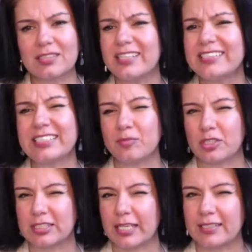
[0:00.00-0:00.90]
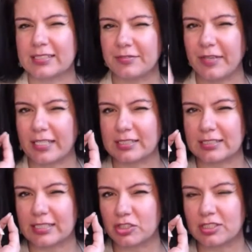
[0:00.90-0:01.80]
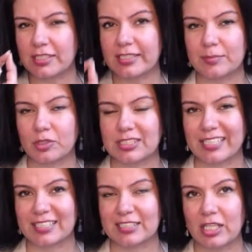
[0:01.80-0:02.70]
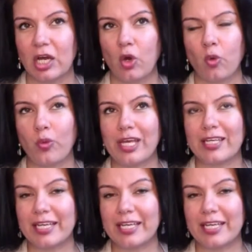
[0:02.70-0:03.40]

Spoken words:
30 more seconds, if I can say, just 30 more seconds. We